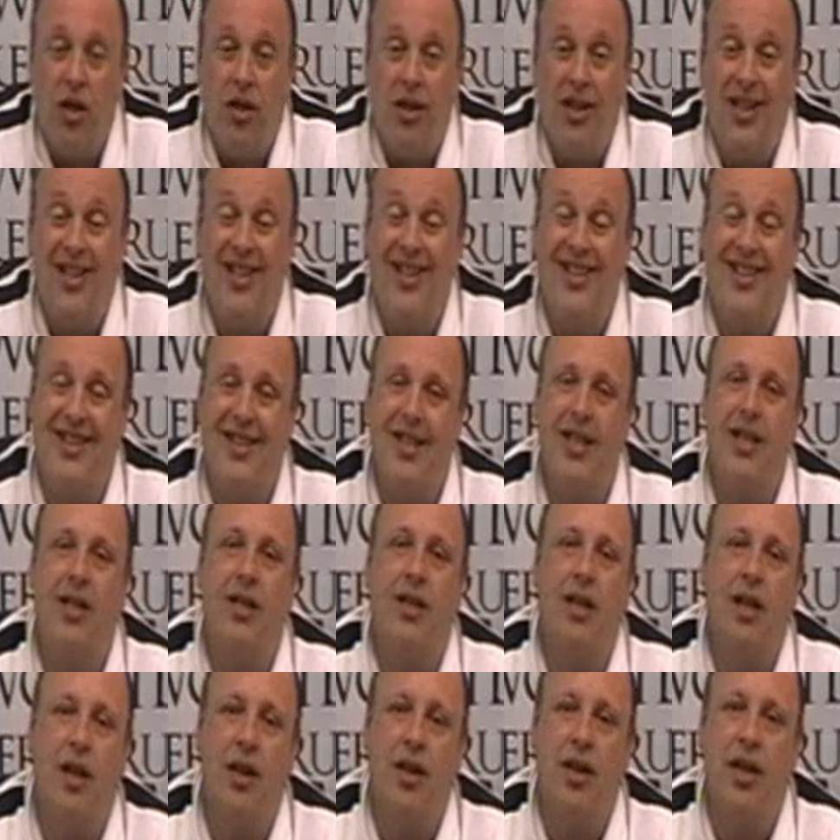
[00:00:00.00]
they did a
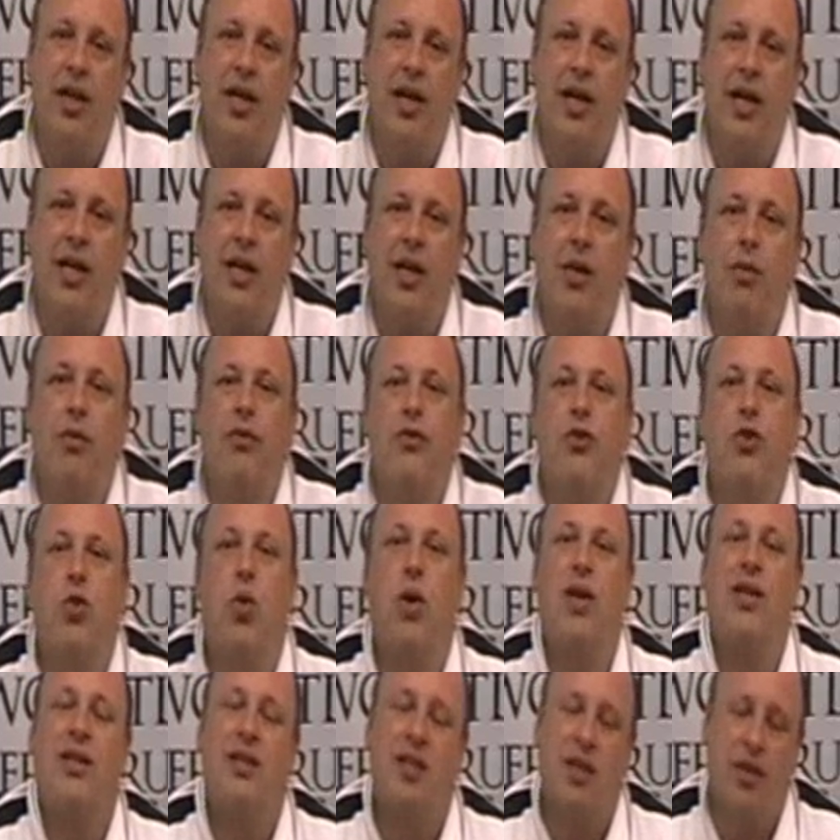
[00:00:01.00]
deal and I think he ended up with
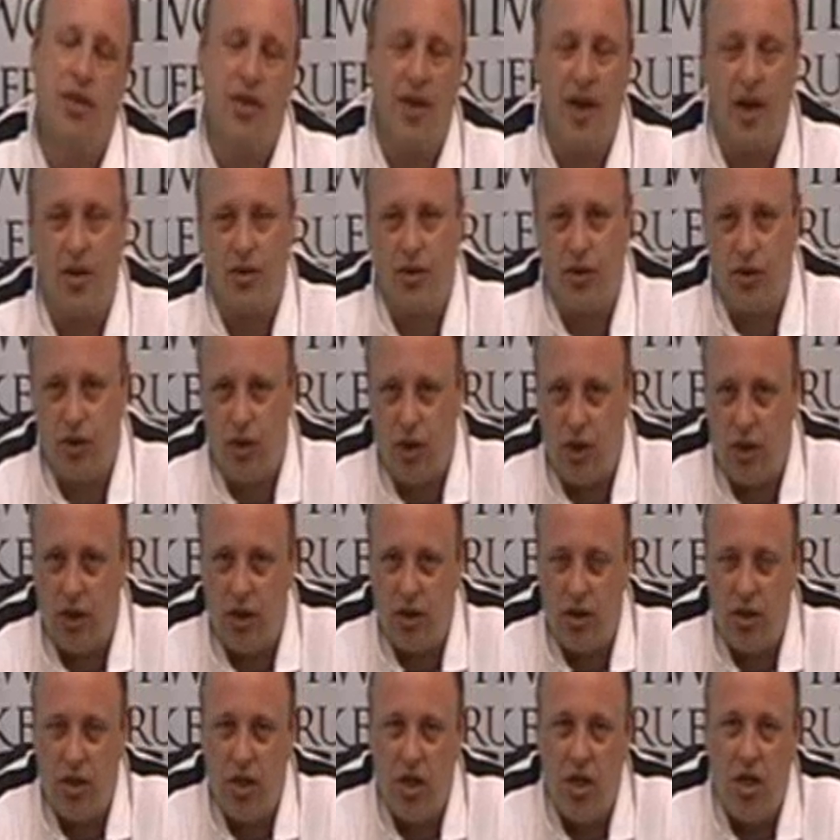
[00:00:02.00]

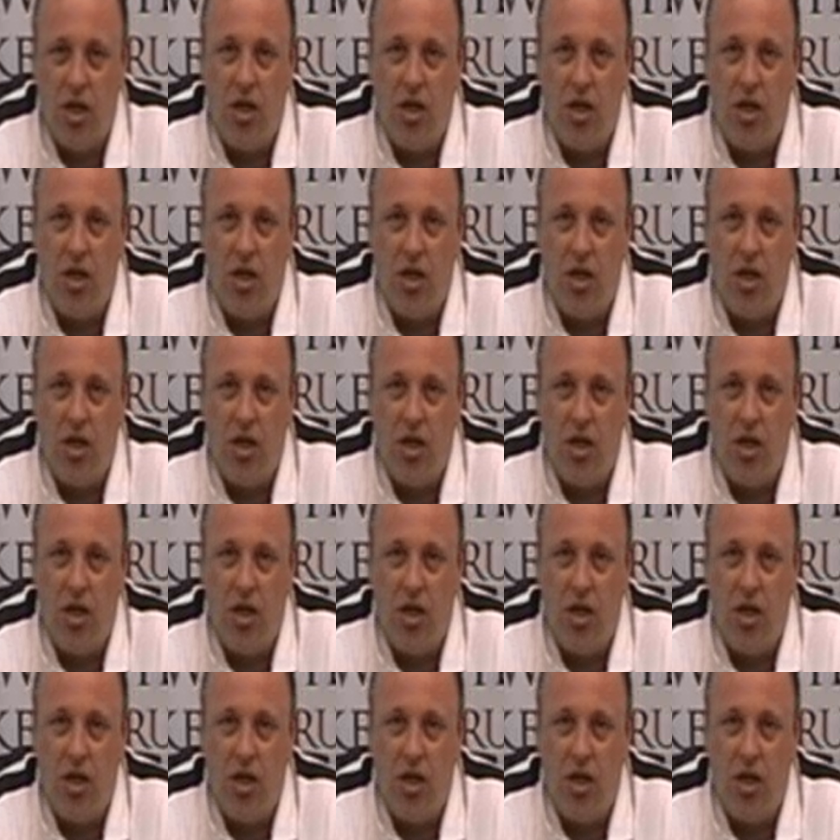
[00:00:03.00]
$20,000.